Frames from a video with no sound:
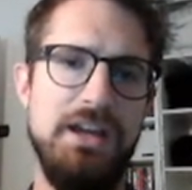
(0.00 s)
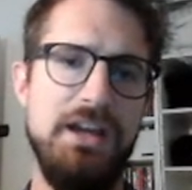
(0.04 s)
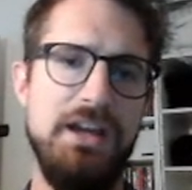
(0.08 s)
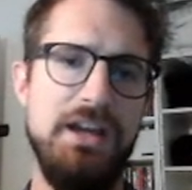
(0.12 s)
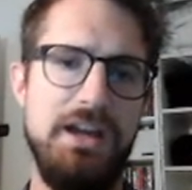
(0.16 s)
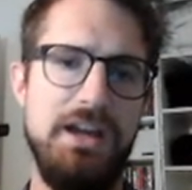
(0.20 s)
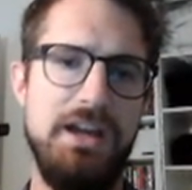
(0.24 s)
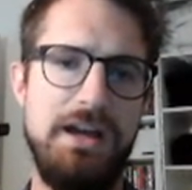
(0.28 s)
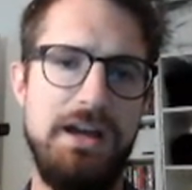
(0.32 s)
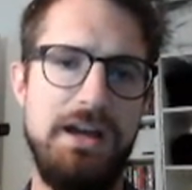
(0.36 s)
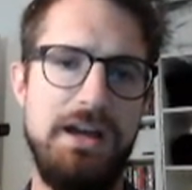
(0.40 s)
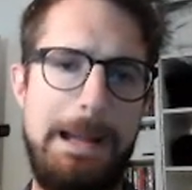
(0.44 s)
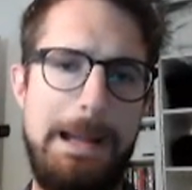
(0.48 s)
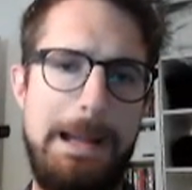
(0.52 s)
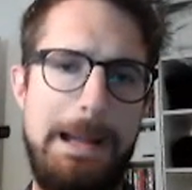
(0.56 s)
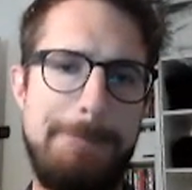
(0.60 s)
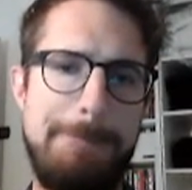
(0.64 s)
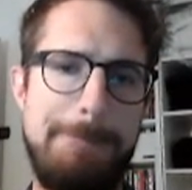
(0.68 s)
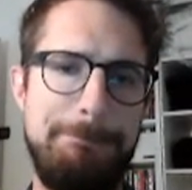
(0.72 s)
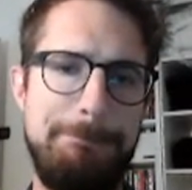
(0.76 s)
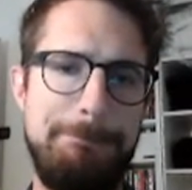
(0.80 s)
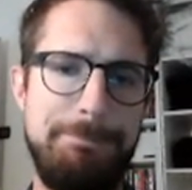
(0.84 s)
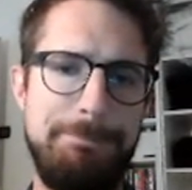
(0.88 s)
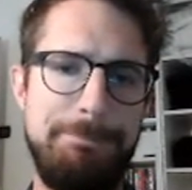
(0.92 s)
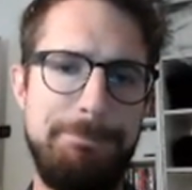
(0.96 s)

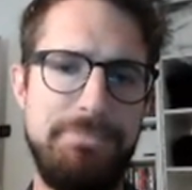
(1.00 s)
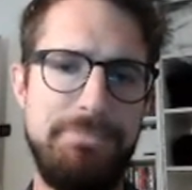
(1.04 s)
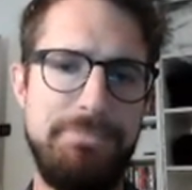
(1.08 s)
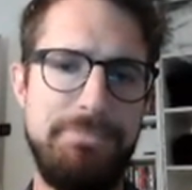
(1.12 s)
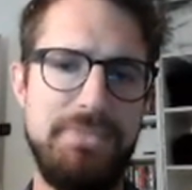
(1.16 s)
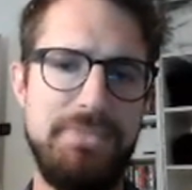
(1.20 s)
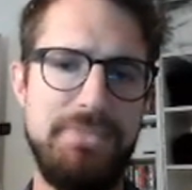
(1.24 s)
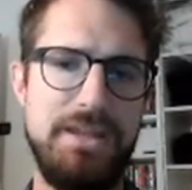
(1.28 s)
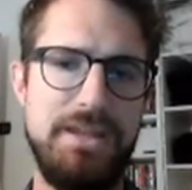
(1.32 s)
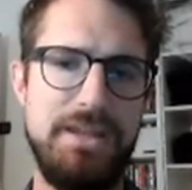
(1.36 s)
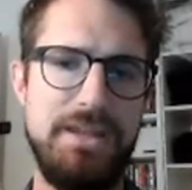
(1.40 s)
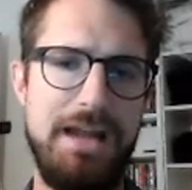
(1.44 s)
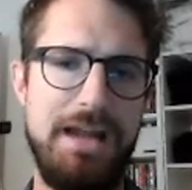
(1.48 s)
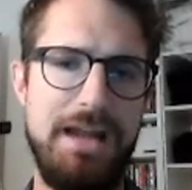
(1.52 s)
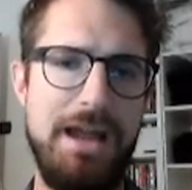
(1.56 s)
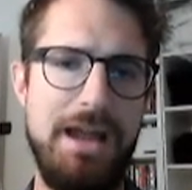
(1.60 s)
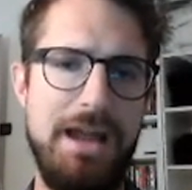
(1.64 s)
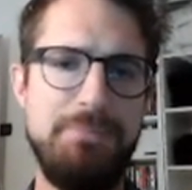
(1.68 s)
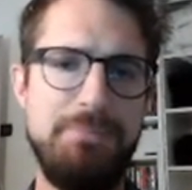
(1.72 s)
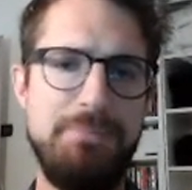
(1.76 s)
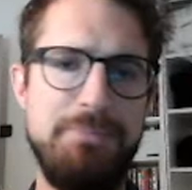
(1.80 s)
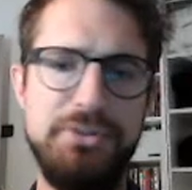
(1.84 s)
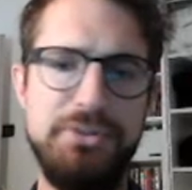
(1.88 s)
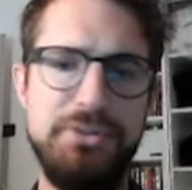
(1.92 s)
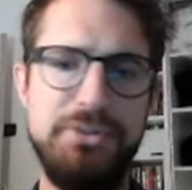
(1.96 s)
Um,
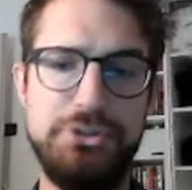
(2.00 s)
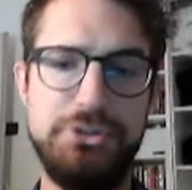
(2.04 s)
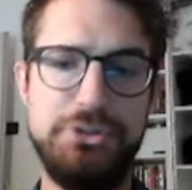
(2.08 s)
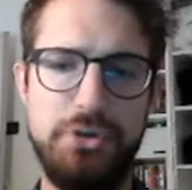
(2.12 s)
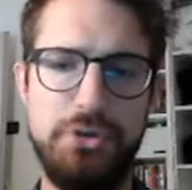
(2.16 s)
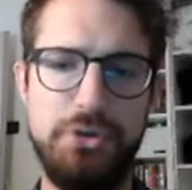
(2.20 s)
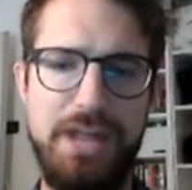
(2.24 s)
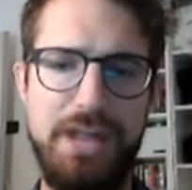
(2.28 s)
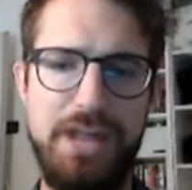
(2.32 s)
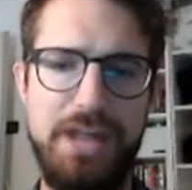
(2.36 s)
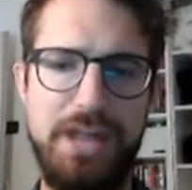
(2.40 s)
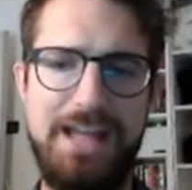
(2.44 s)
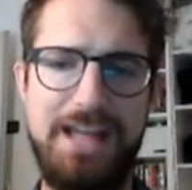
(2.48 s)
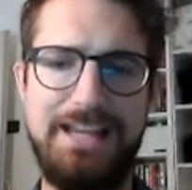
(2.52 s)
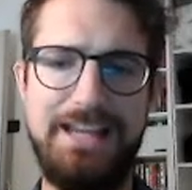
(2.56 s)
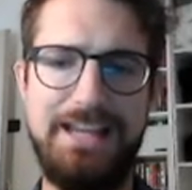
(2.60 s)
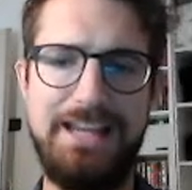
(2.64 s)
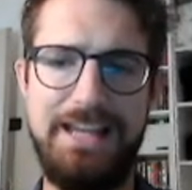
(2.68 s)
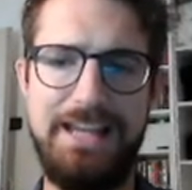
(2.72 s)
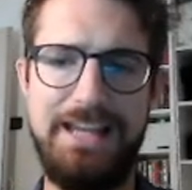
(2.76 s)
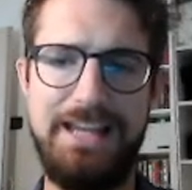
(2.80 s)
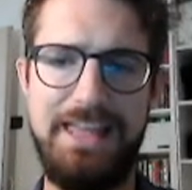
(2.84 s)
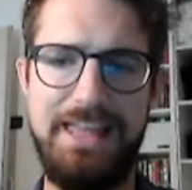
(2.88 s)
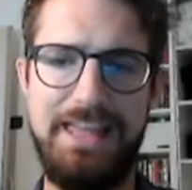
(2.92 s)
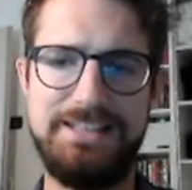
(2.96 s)
I'm pretty sure that I
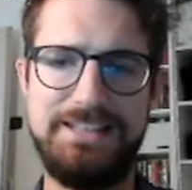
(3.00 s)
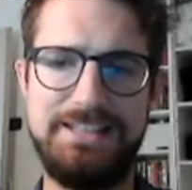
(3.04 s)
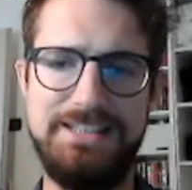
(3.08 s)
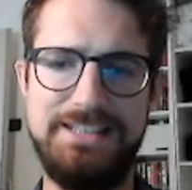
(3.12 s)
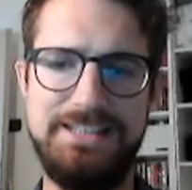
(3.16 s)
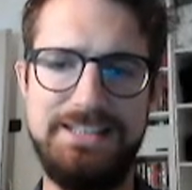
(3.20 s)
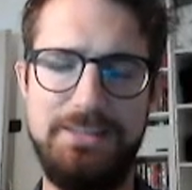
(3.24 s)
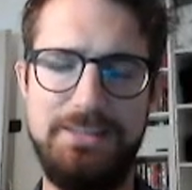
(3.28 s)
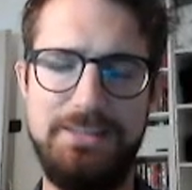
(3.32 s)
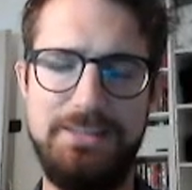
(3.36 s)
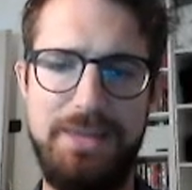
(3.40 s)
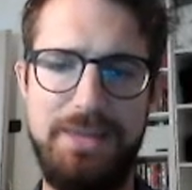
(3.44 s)
can get an assistant.